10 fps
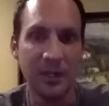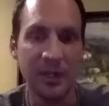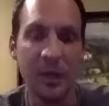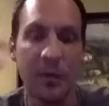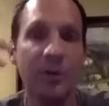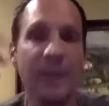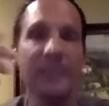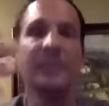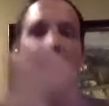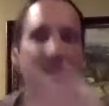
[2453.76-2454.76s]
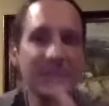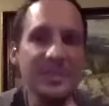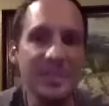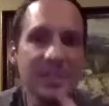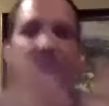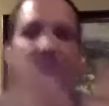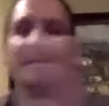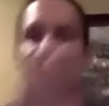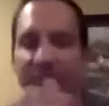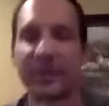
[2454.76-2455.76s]
Well, great. Let me send you
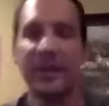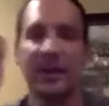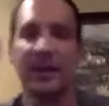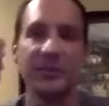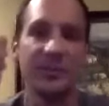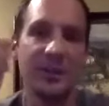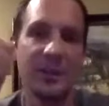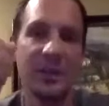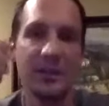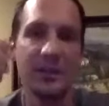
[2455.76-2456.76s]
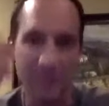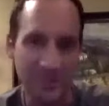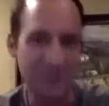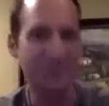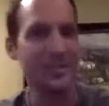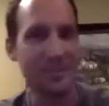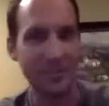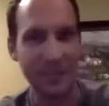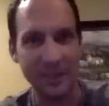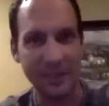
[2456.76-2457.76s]
something else. Lisa sees
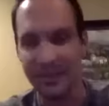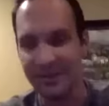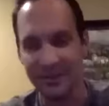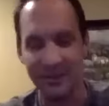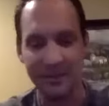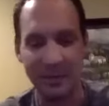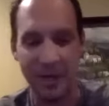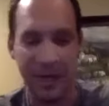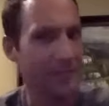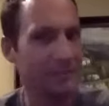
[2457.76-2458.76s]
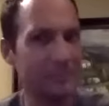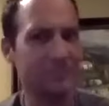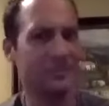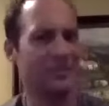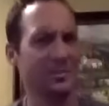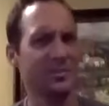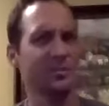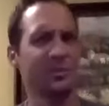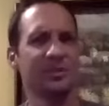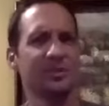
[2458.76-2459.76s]
something next. Hey, this is
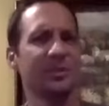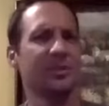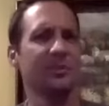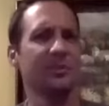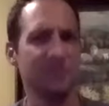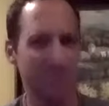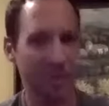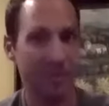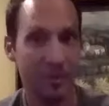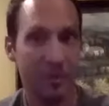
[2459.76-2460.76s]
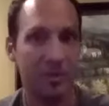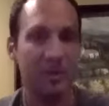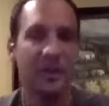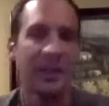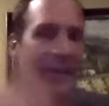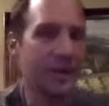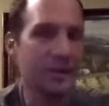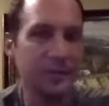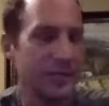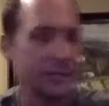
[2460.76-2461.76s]
really intriguing. Tell me more. How do
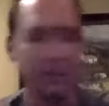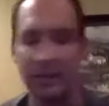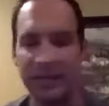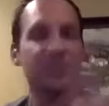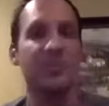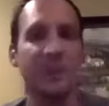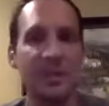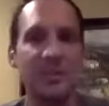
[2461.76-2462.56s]
I, you know, I got some questions.